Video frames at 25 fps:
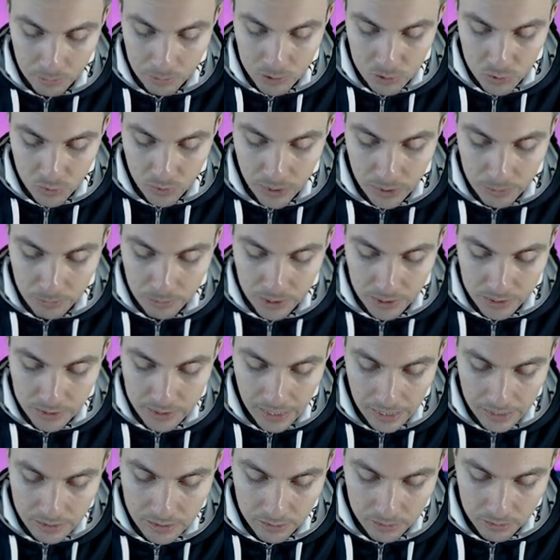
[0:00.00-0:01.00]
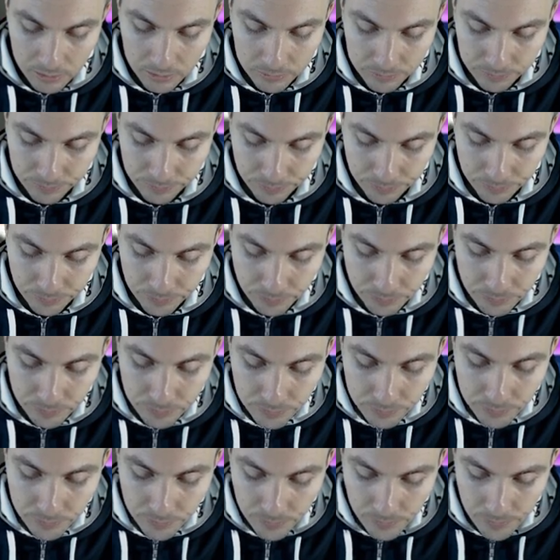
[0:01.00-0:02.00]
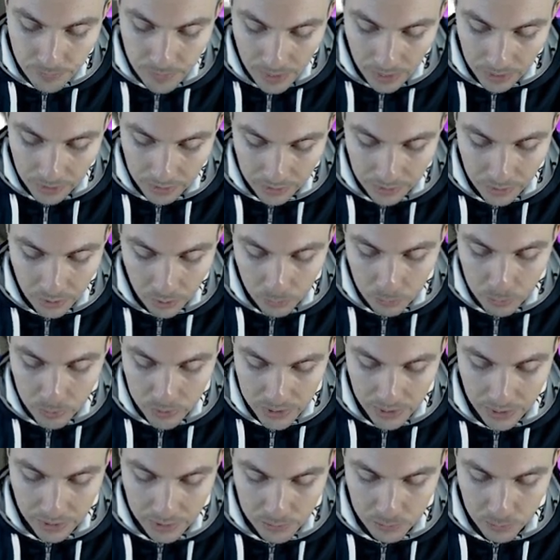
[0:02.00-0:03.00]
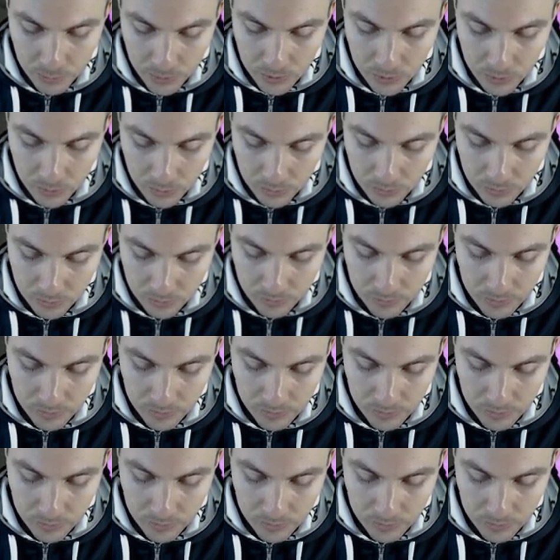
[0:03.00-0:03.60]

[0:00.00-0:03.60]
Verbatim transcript: we'll try with a Dazzle. And I can't protect Suicune.